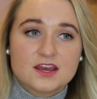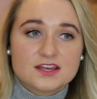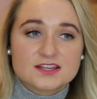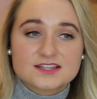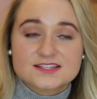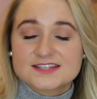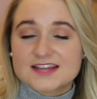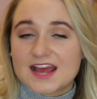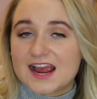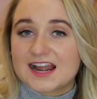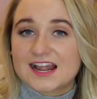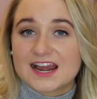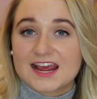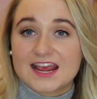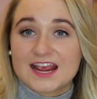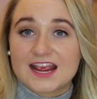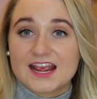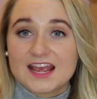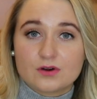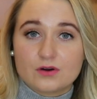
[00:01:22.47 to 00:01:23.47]

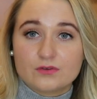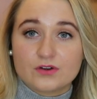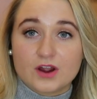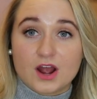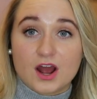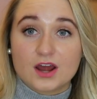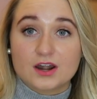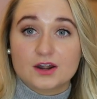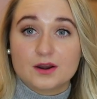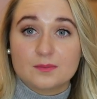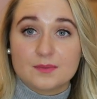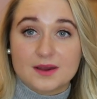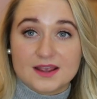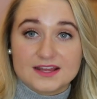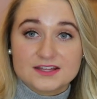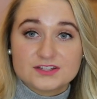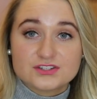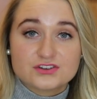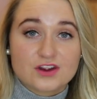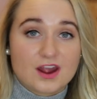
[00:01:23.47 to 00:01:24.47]
styling over on my
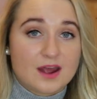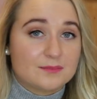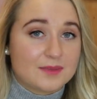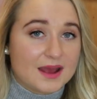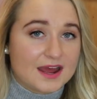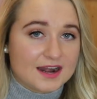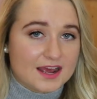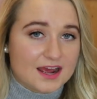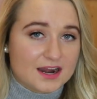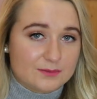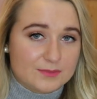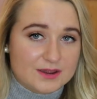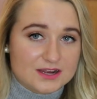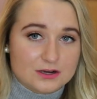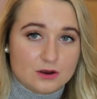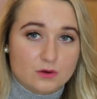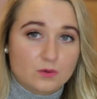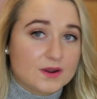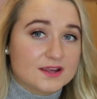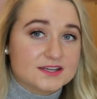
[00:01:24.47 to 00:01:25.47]
Instagram at annamae
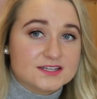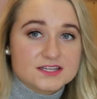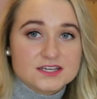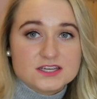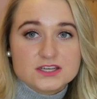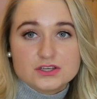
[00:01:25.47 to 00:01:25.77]
dot y t.